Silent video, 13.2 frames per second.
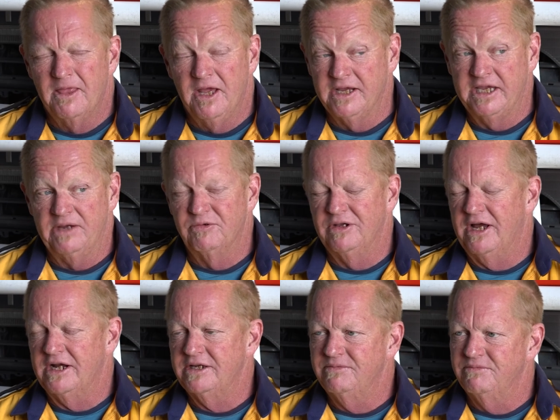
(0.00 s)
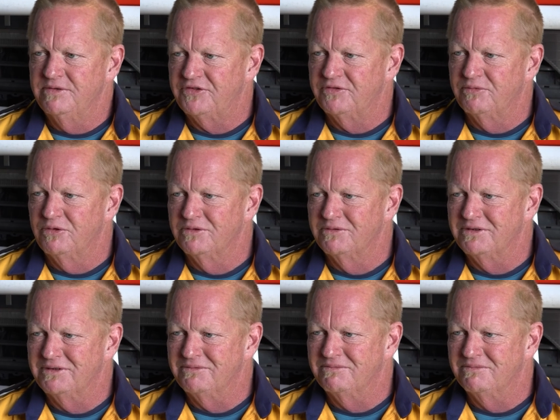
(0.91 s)
Again, we're lucky, missed the bullet,
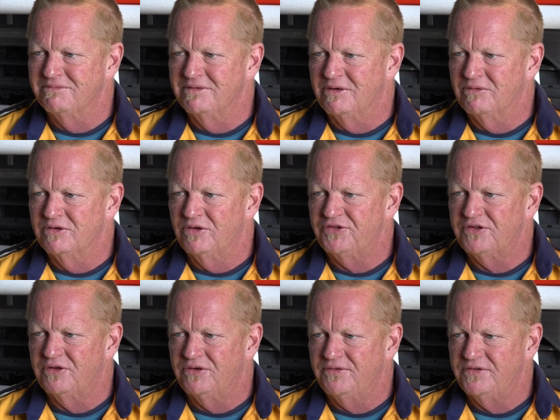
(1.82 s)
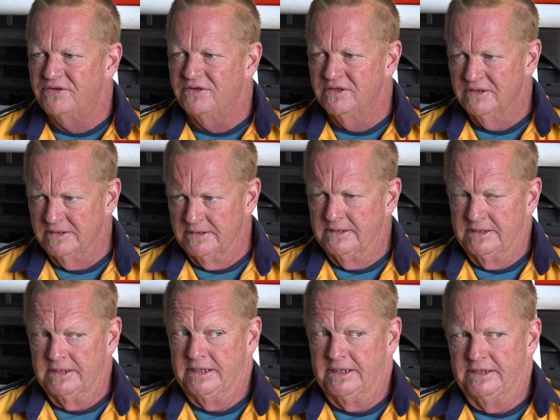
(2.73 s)
and no one lost their lives.
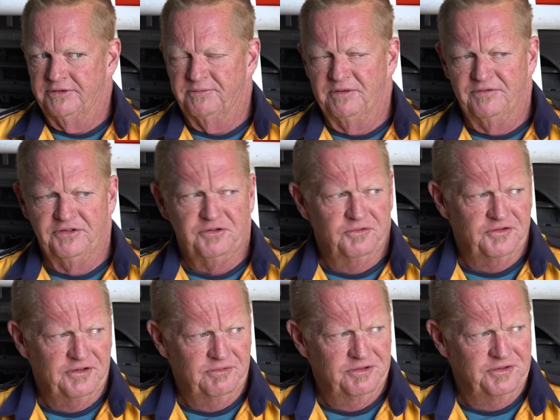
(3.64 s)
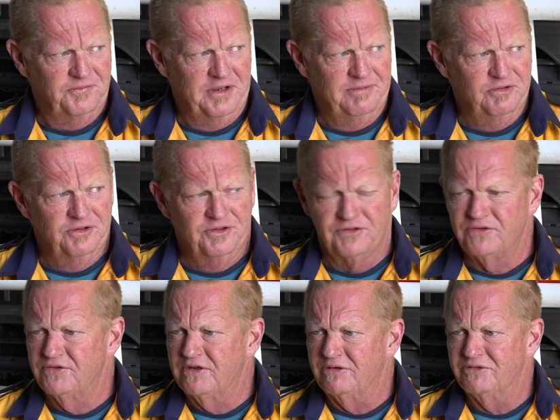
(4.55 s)
And that was a bit of an issue with some of these farm units,
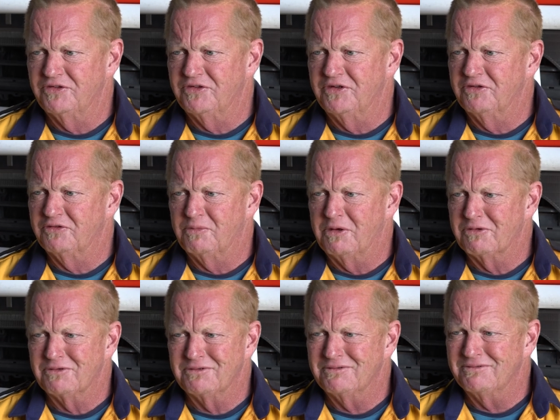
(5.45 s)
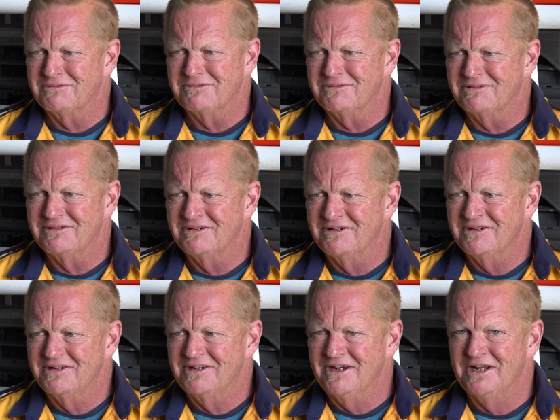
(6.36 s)
because they were just disappearing
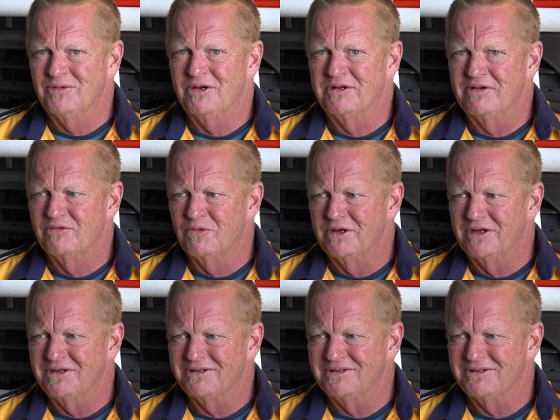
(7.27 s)
anywhere and everywhere.